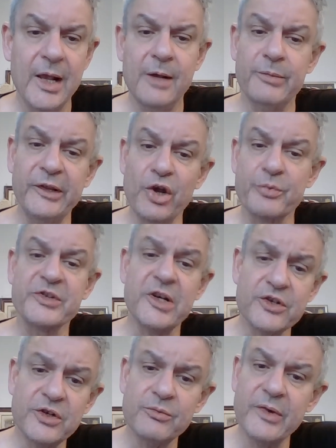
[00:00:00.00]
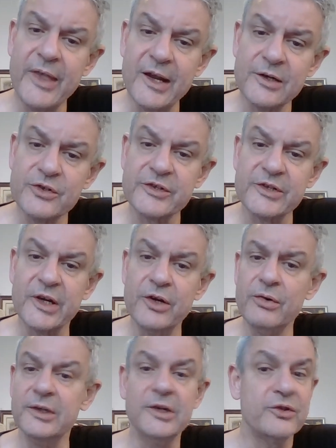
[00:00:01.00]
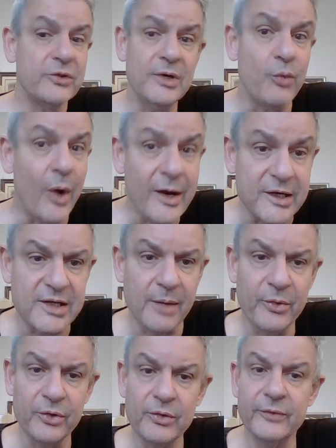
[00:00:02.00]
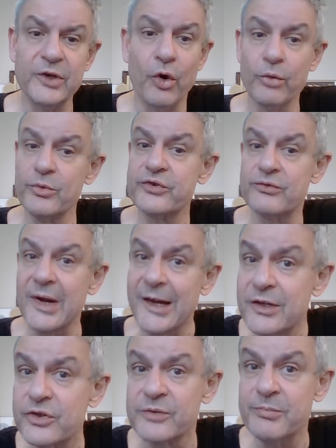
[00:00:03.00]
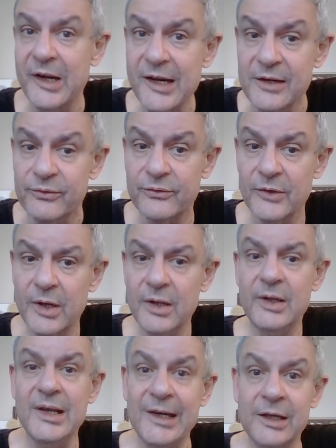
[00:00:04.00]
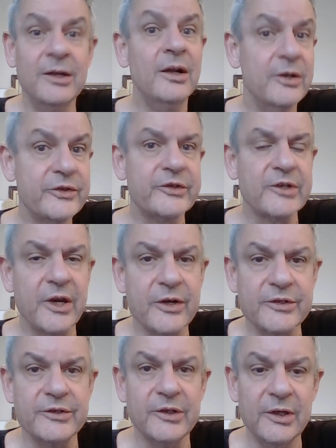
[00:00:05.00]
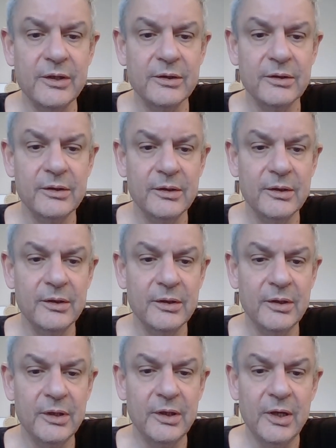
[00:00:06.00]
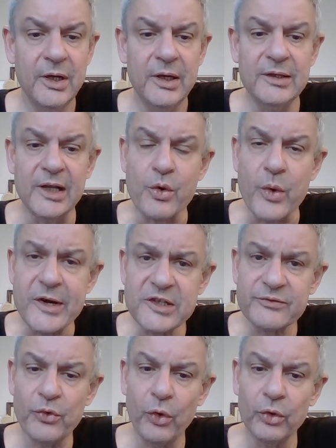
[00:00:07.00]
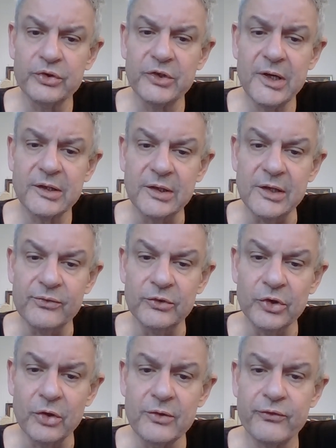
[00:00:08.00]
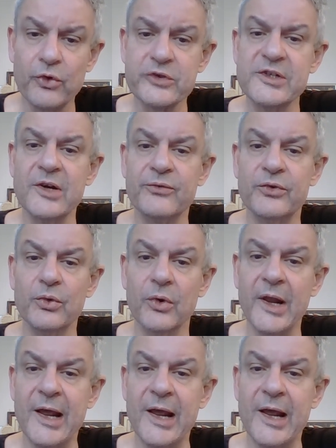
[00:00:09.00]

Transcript: But the obsession with energy security is only one example of the almost religious belief in scarcity. the quest for alternative non-fossil fuel